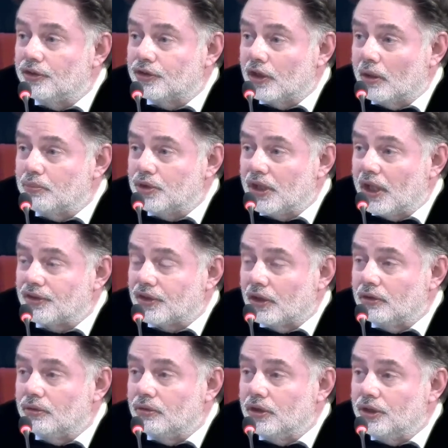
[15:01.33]
subjects,
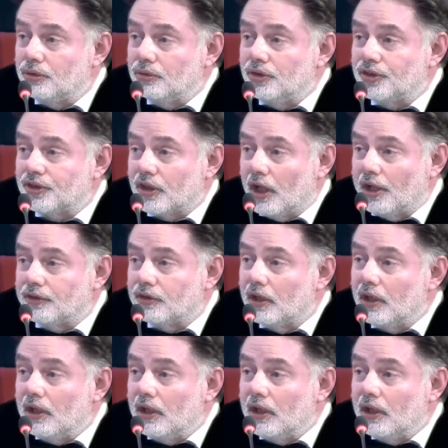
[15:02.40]
and you need to decide